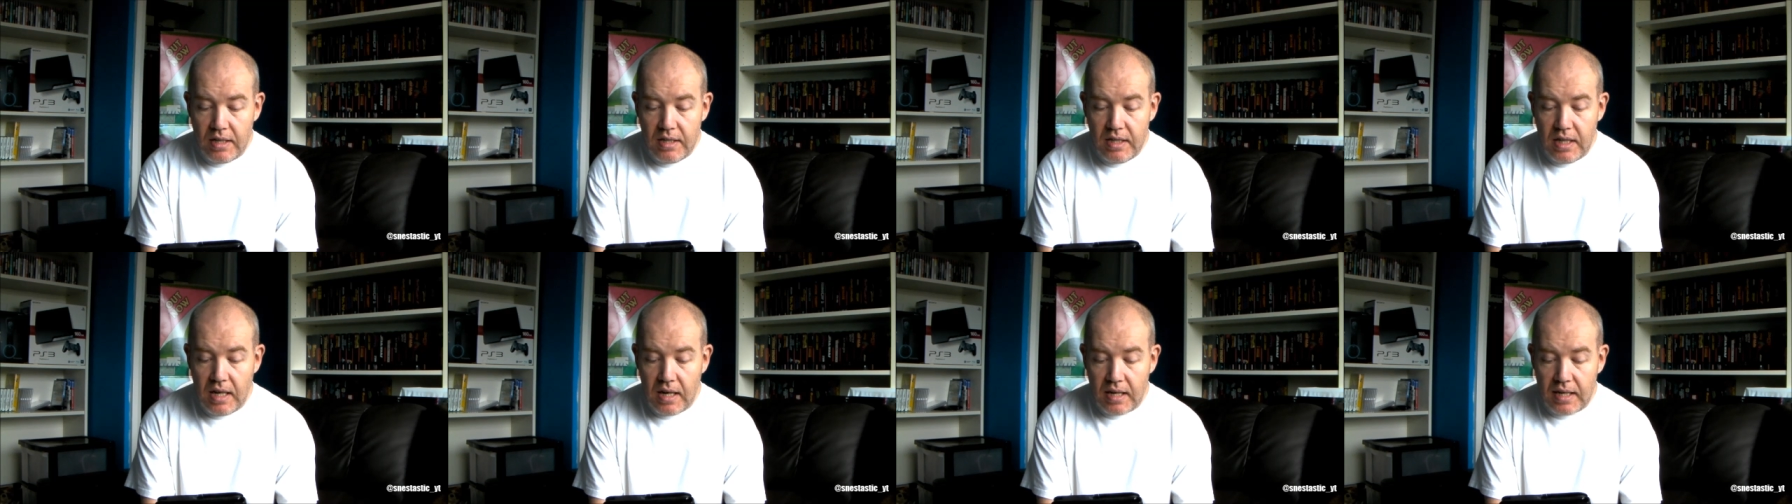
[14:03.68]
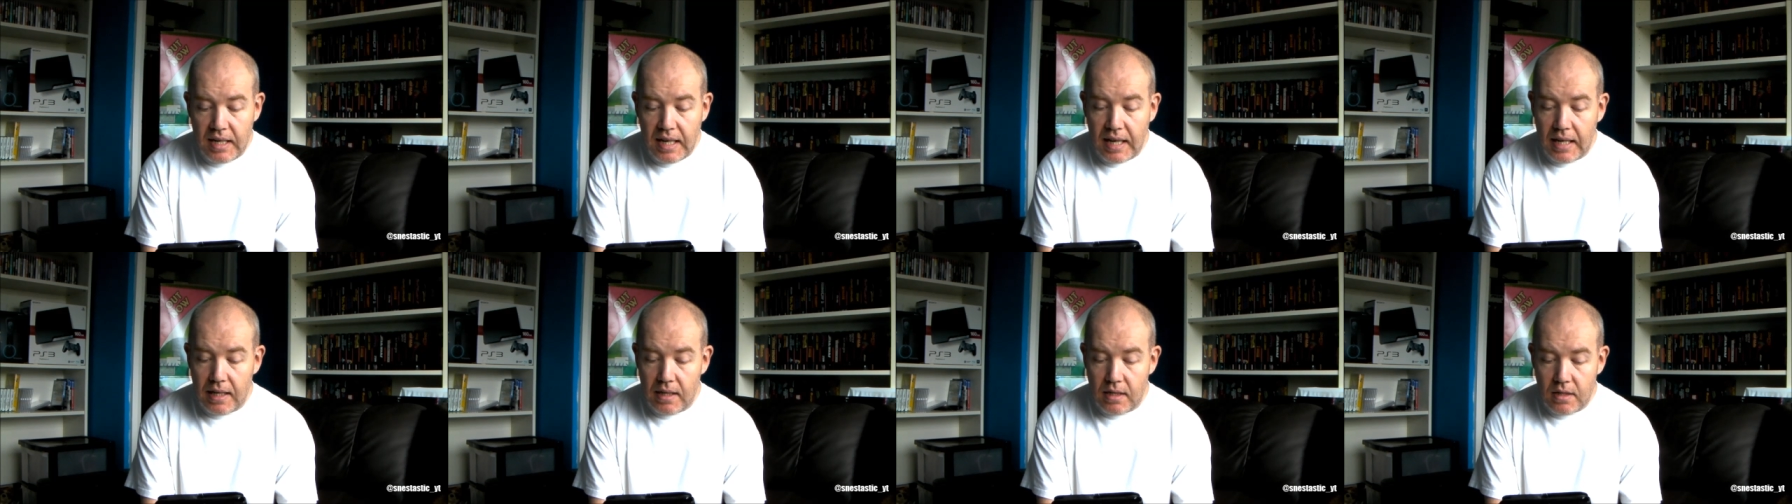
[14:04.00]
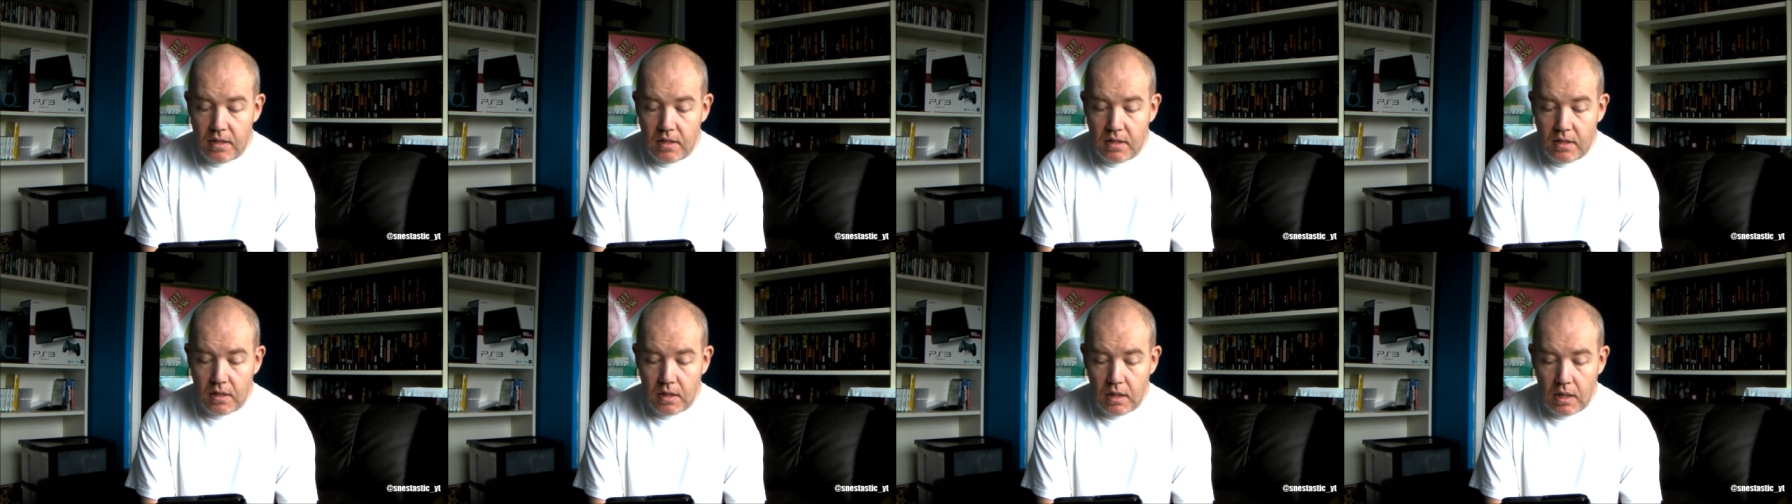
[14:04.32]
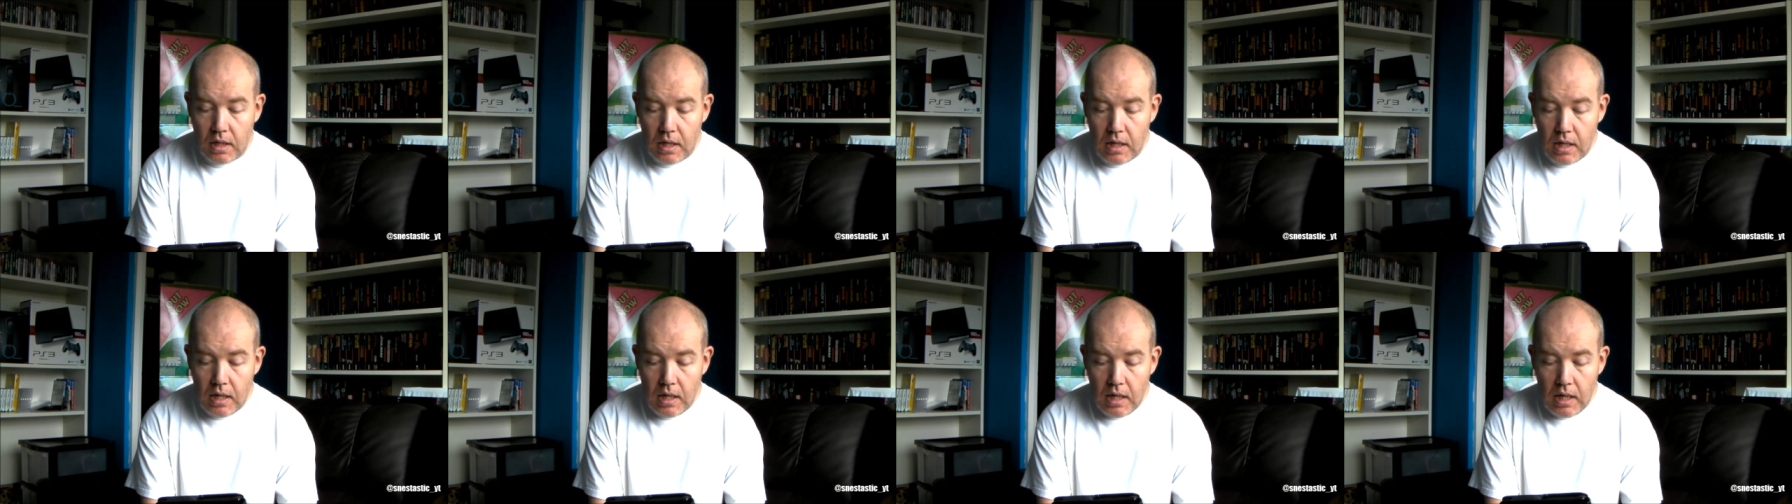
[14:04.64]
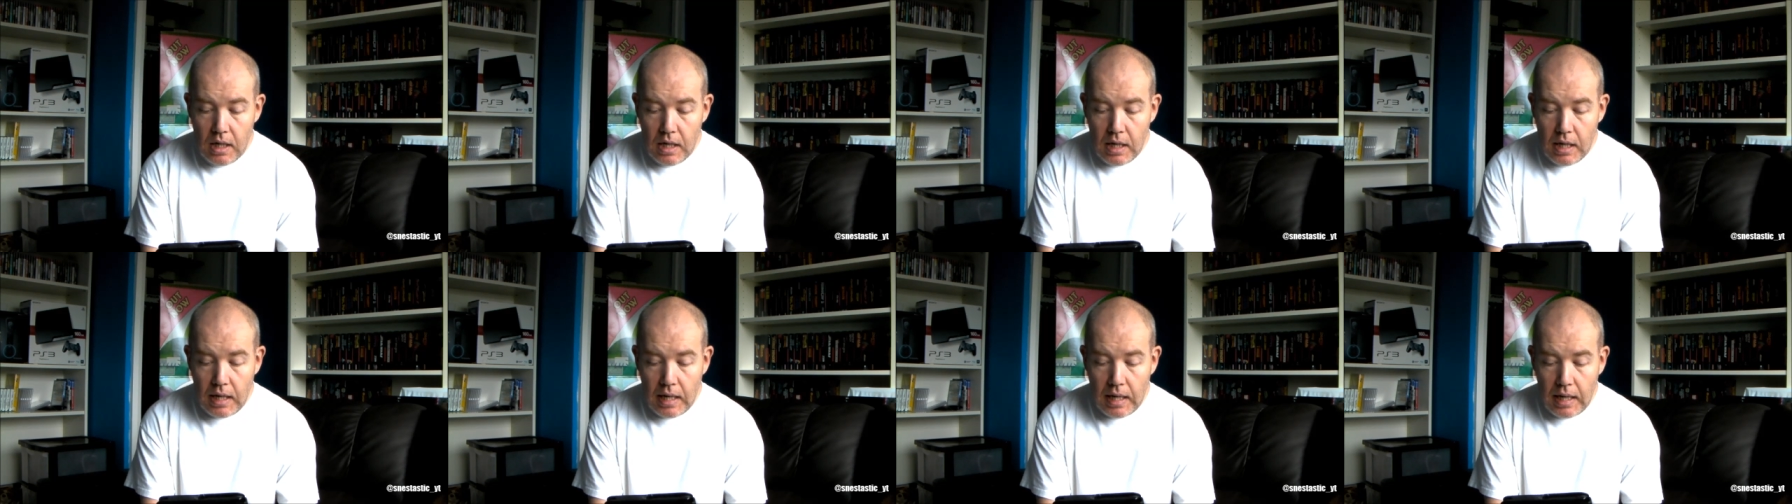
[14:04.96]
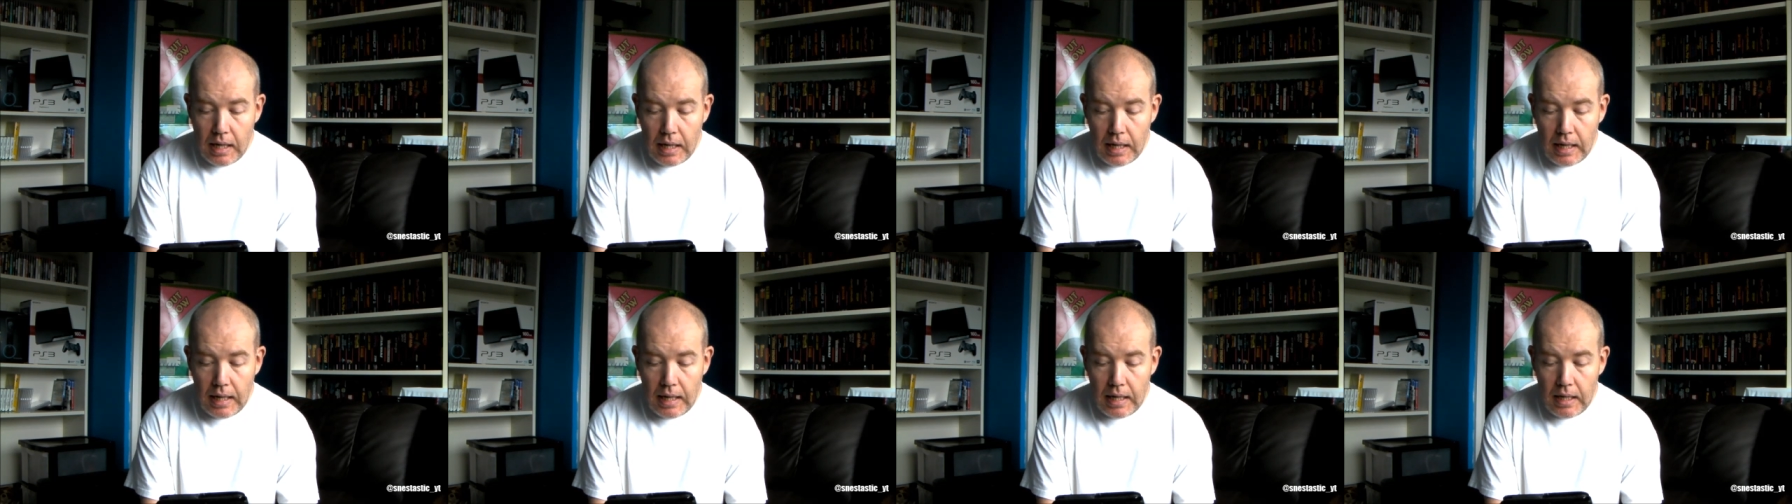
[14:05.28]
in the arcades?
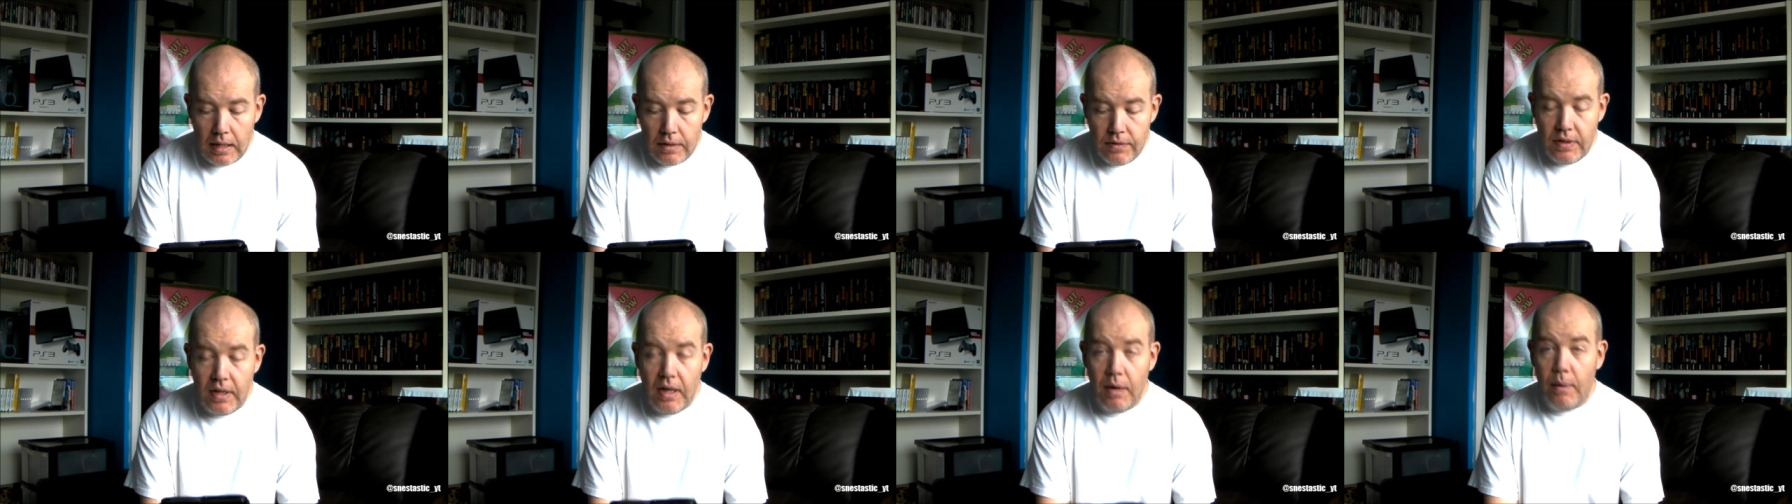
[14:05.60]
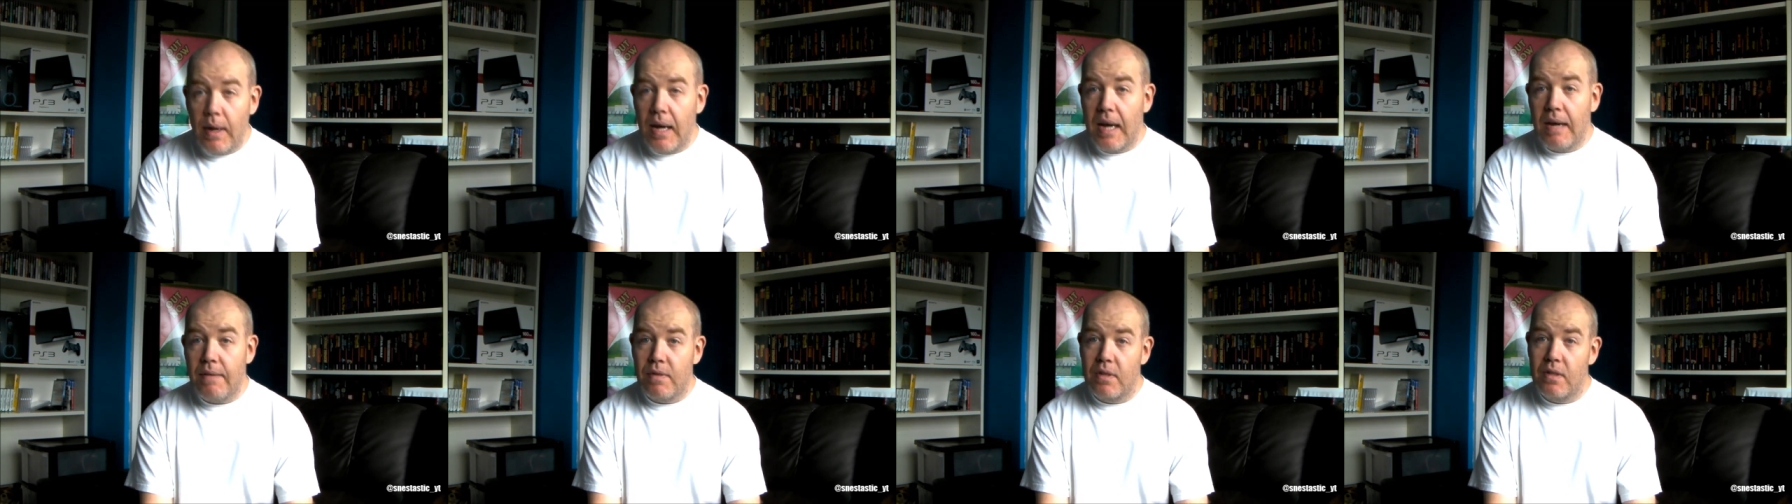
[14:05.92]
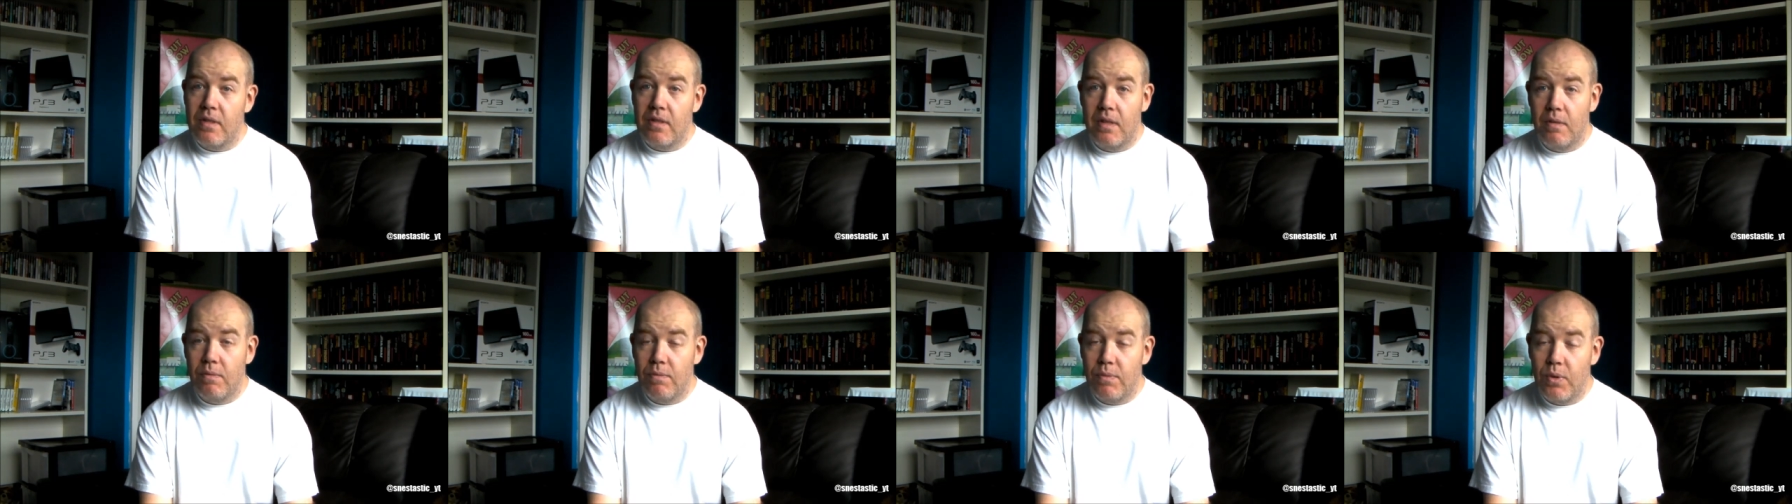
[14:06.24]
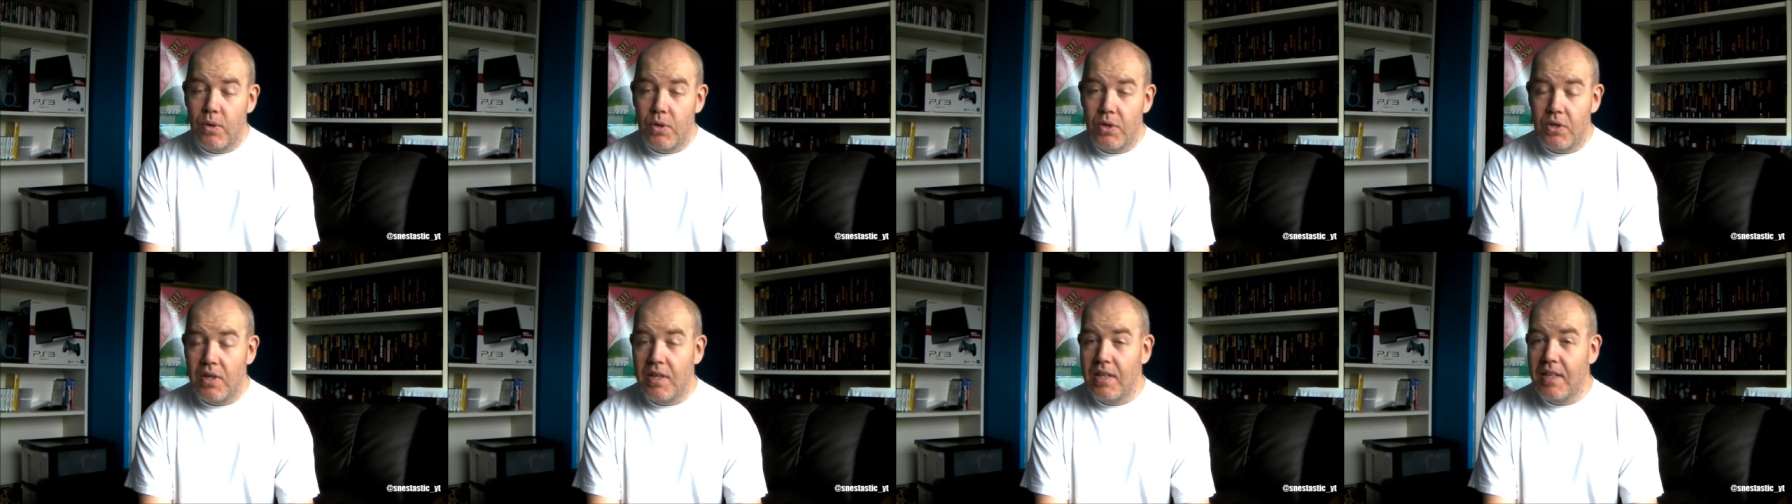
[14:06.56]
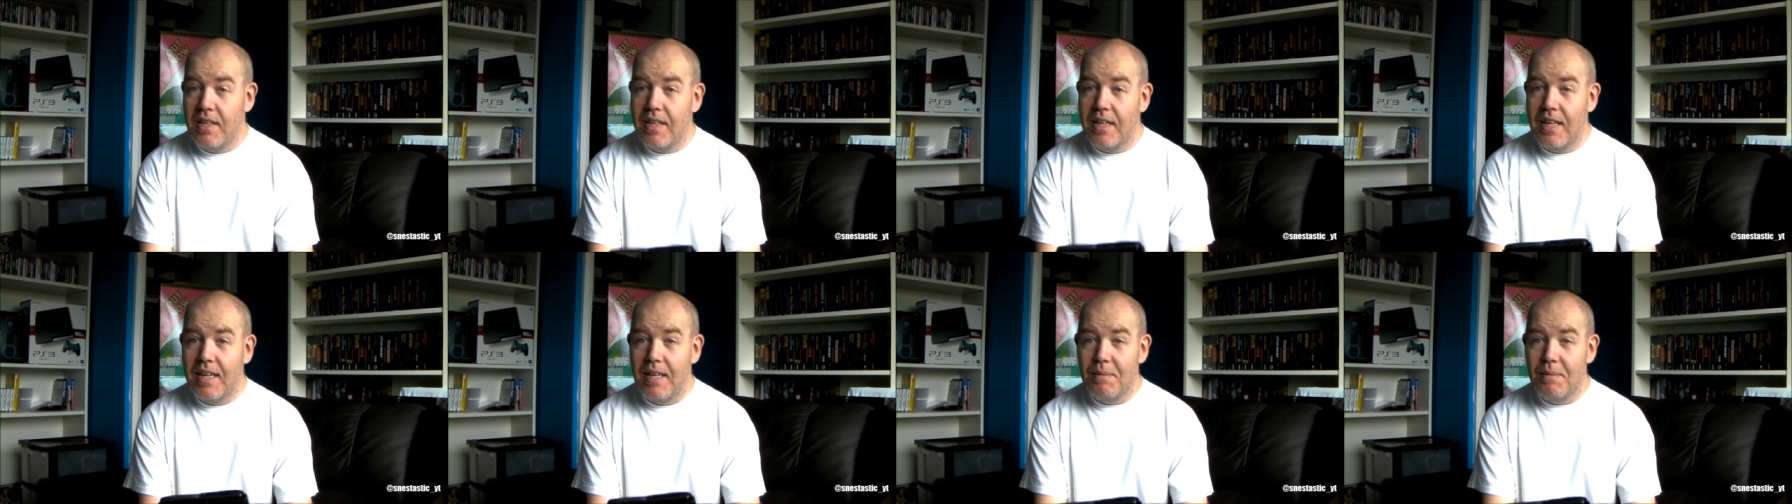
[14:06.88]
No, I haven't, unfortunately.